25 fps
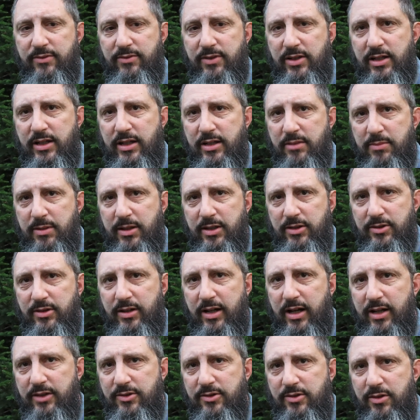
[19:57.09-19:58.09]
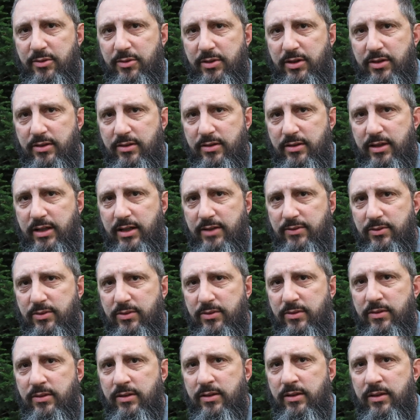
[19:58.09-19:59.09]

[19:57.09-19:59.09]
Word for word: of ye can be as gods, knowing good and evil.